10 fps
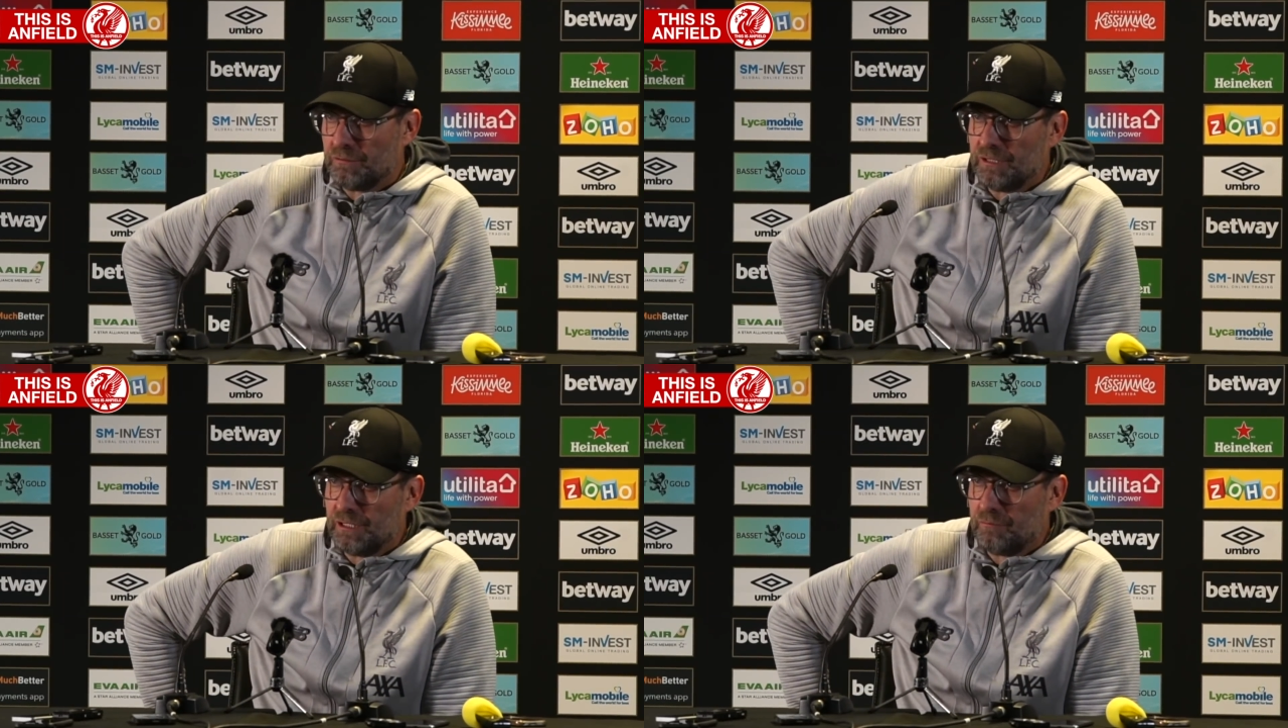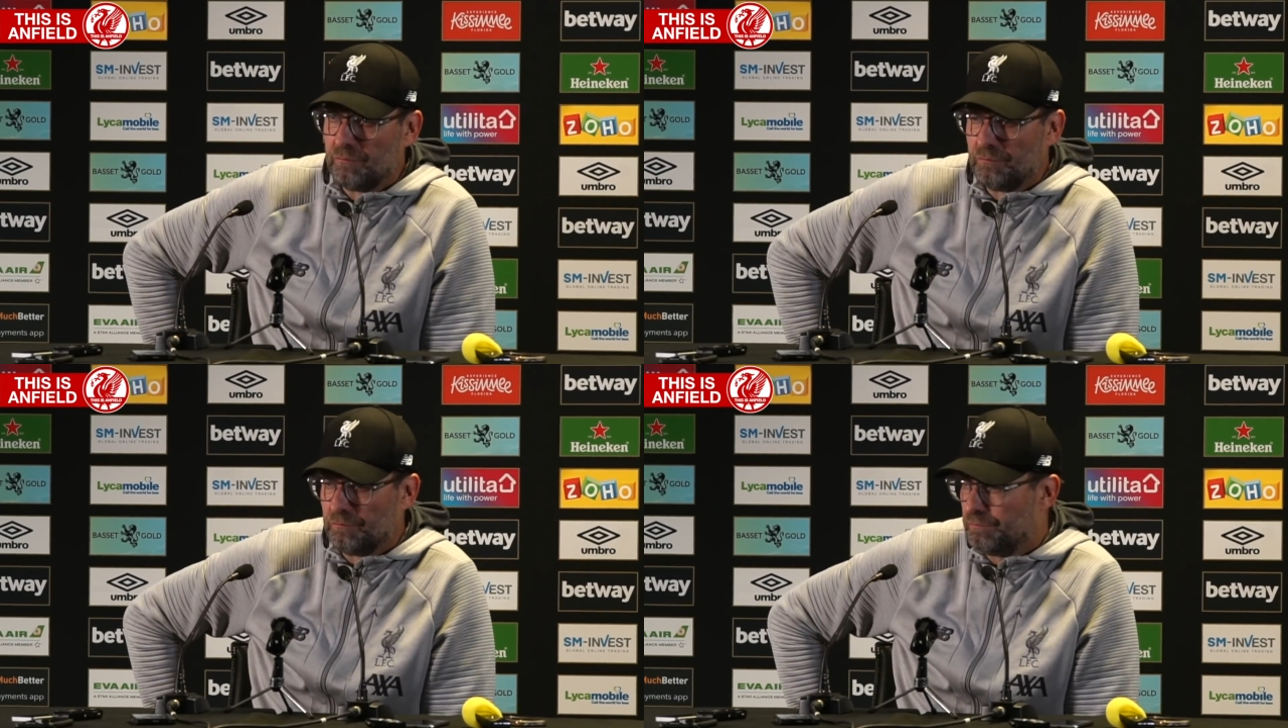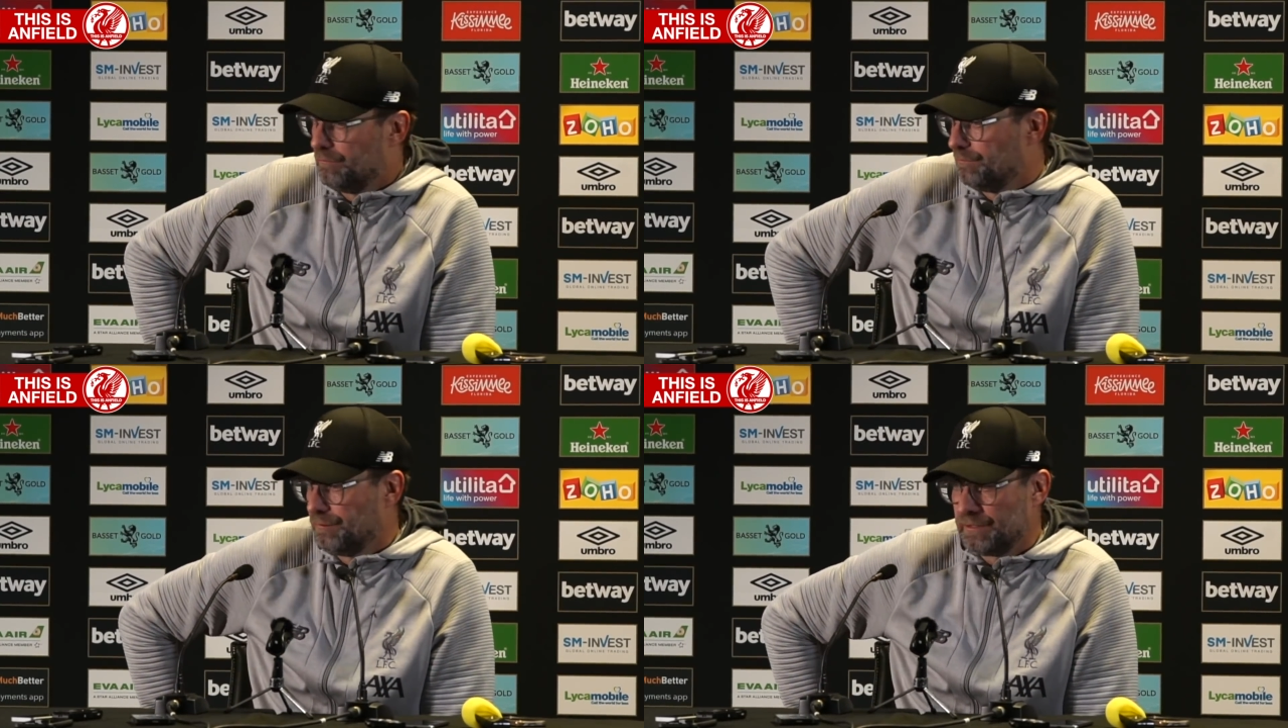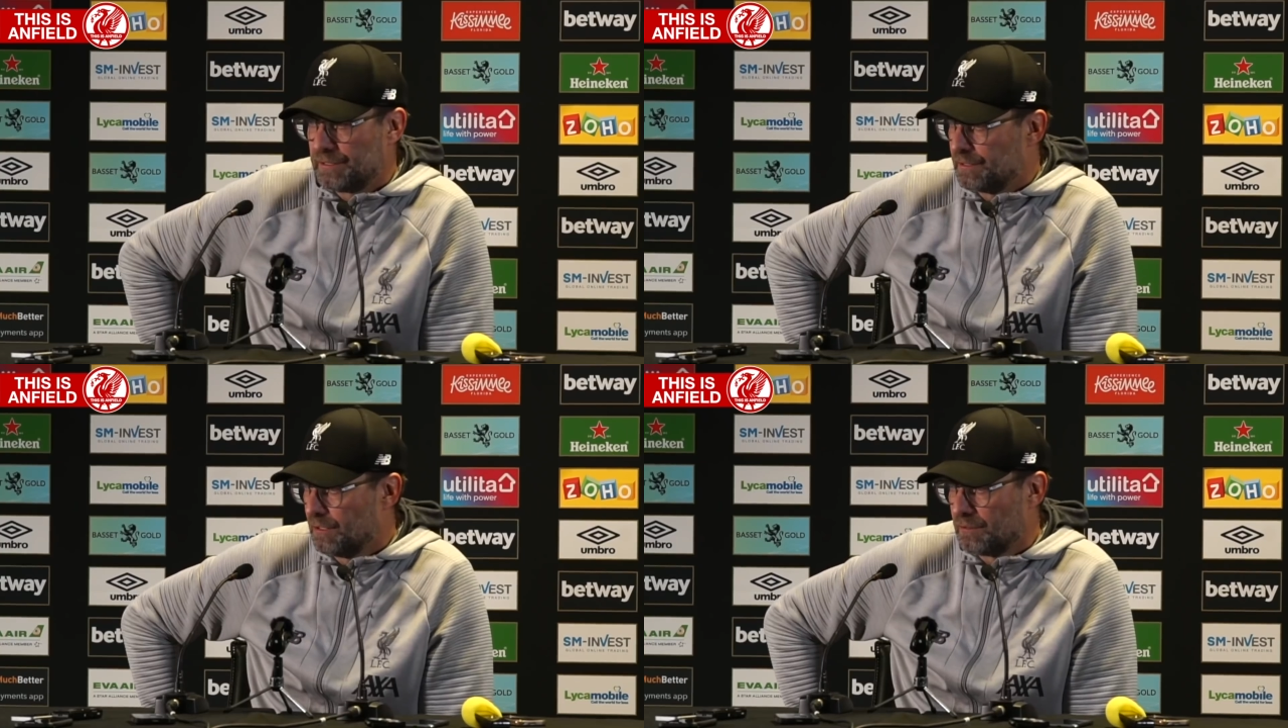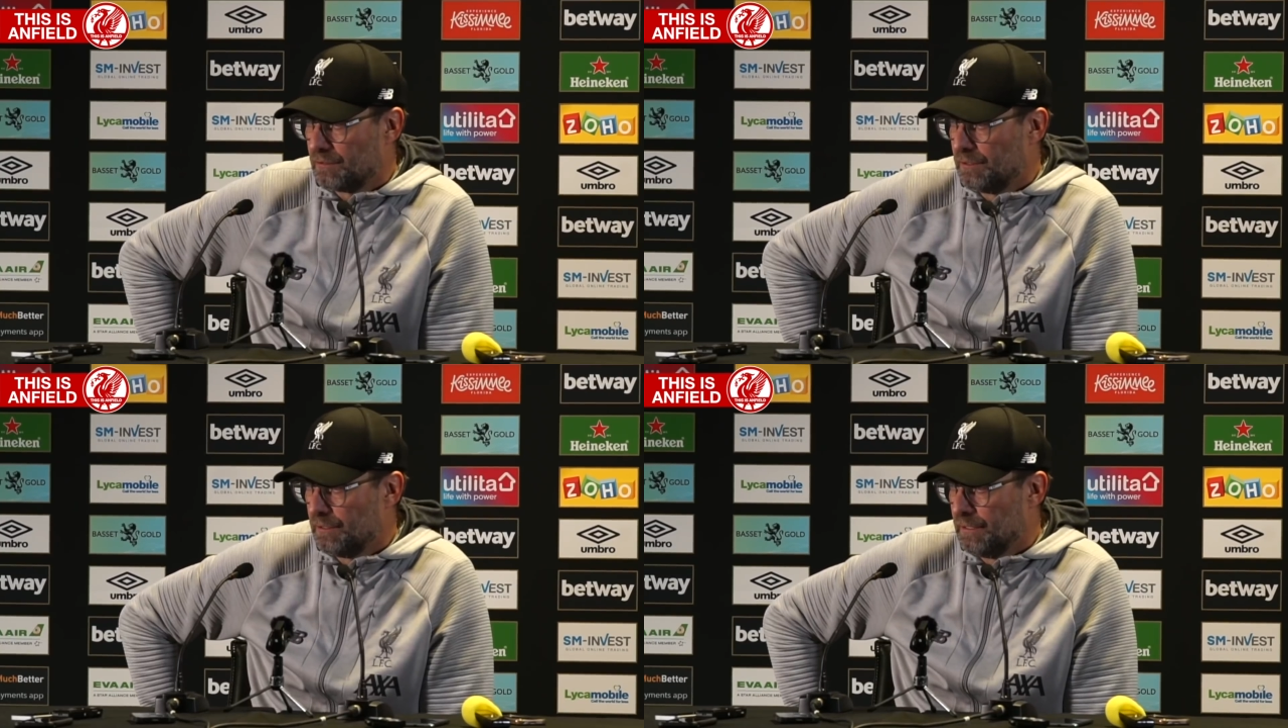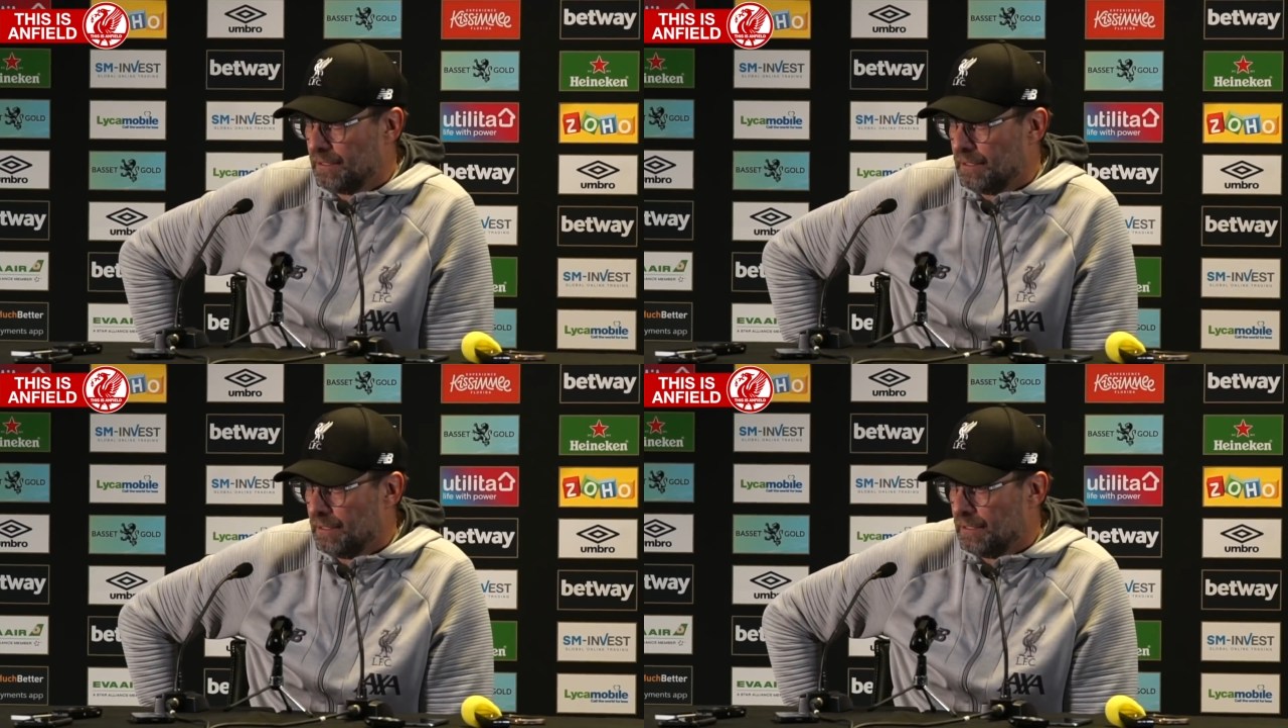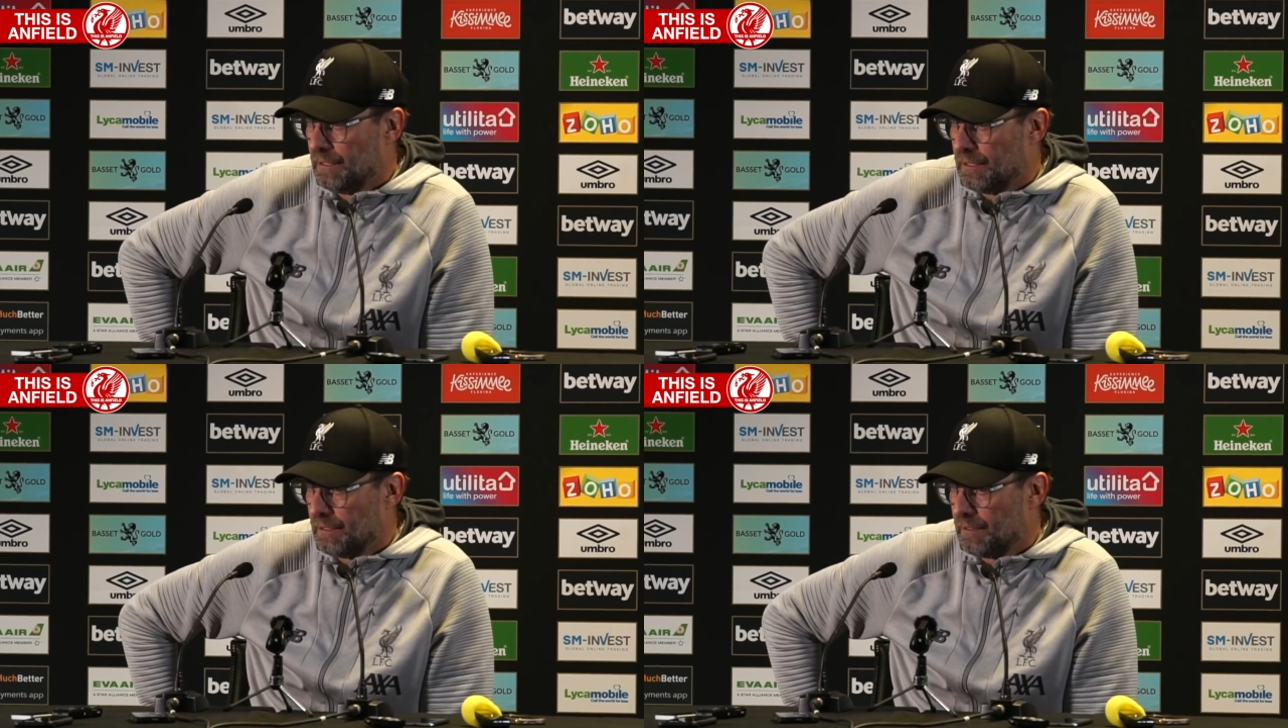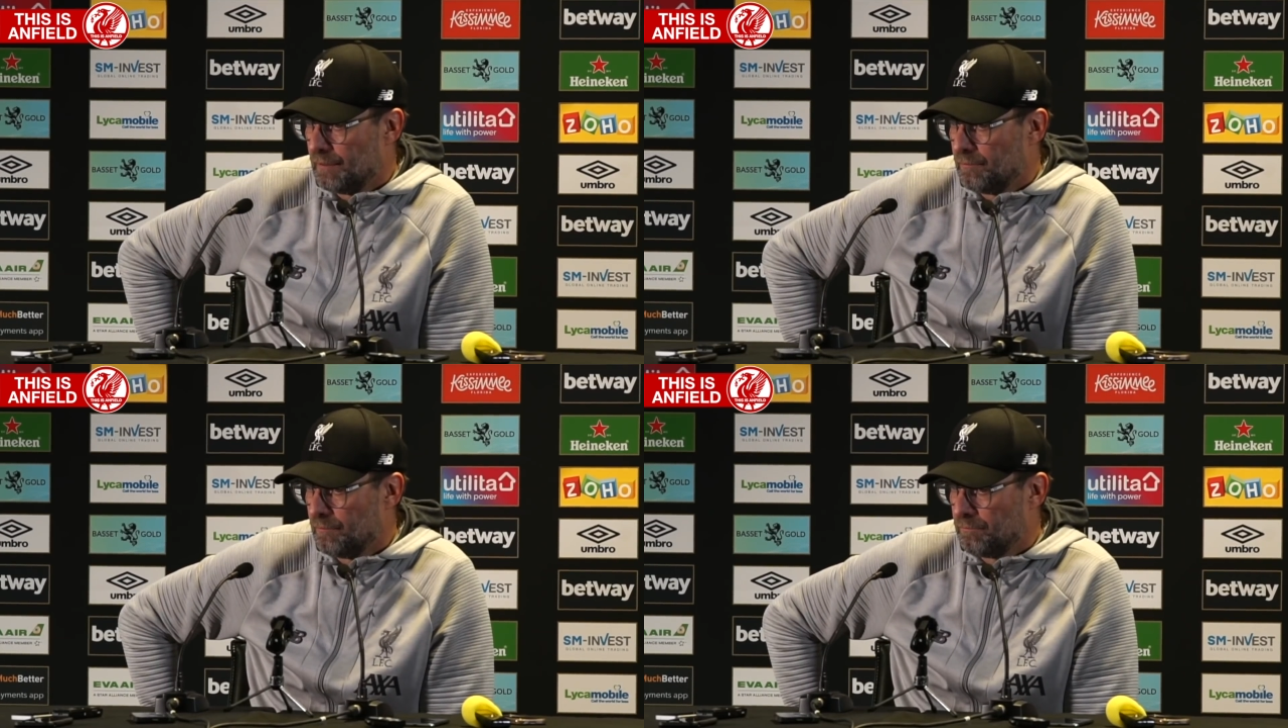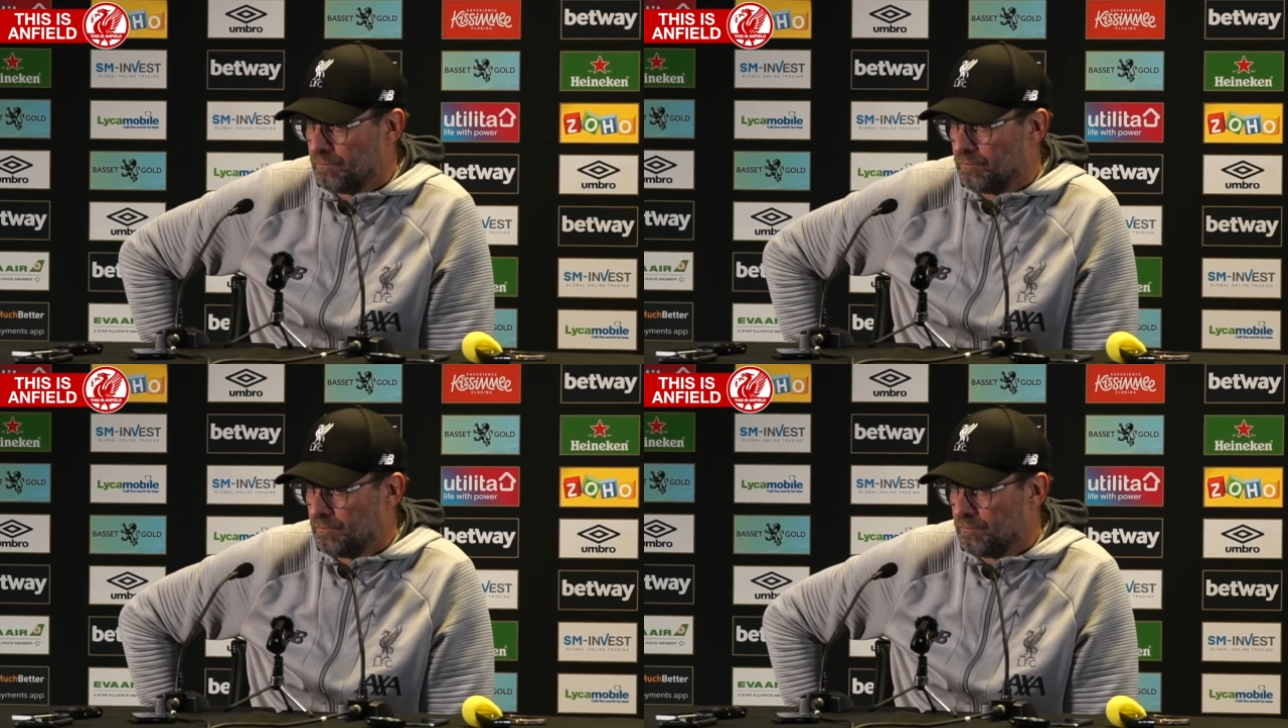Um, it's not... Um,